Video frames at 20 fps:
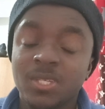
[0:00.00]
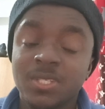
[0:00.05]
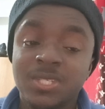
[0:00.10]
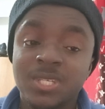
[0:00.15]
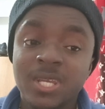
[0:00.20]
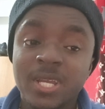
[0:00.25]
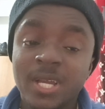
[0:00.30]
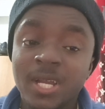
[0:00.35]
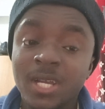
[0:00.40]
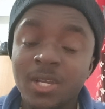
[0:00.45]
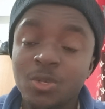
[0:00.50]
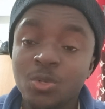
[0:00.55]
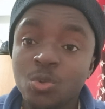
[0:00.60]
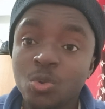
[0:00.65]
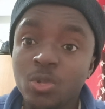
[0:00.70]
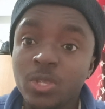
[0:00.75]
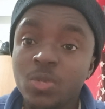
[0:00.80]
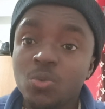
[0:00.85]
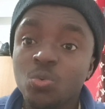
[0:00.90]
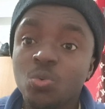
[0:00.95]
They are
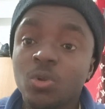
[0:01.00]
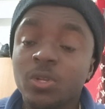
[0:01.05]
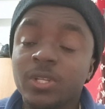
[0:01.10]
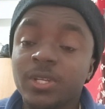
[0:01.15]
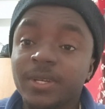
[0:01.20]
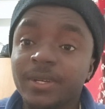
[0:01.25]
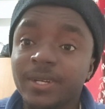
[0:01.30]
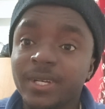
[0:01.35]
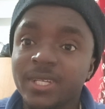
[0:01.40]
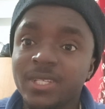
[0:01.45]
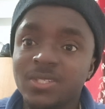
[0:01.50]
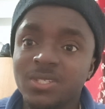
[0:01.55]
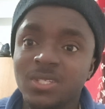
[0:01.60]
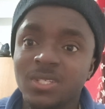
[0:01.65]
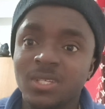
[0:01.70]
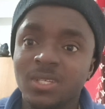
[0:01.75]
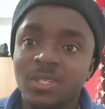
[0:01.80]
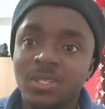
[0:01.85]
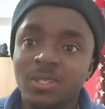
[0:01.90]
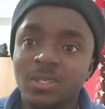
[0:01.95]
going what
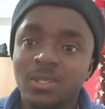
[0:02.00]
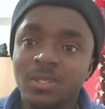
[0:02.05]
crazy.